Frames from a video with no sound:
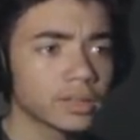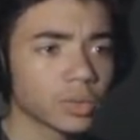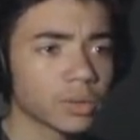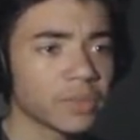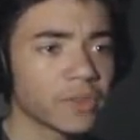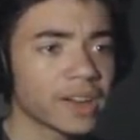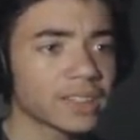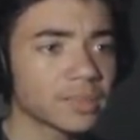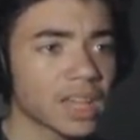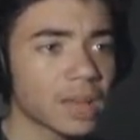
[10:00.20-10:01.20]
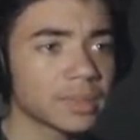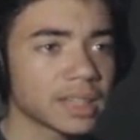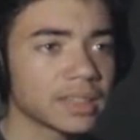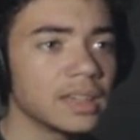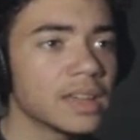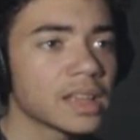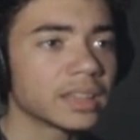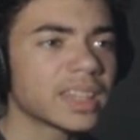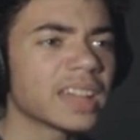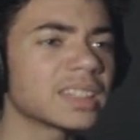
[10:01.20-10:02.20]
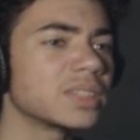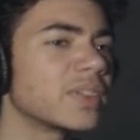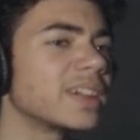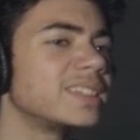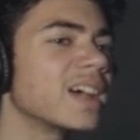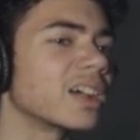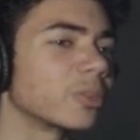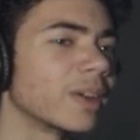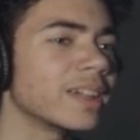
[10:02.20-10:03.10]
So we're gonna be fighting some zombies, I see. The town seems very dark,